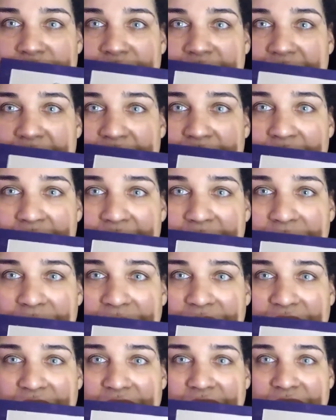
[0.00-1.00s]
That hot
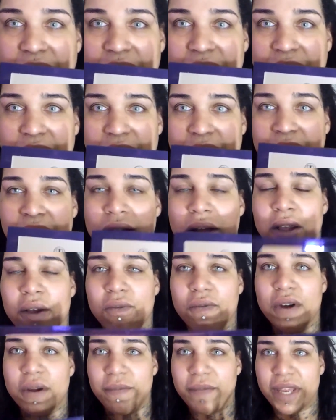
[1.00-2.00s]
pink is
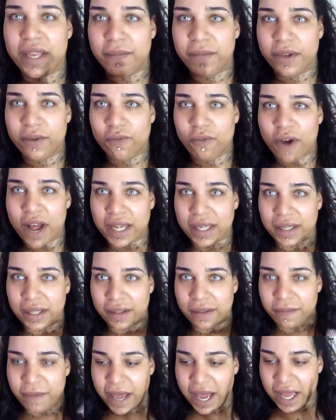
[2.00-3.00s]
what made me want this
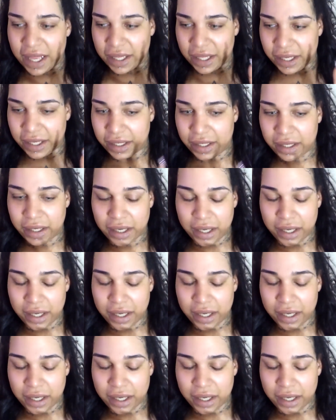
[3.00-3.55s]
palette.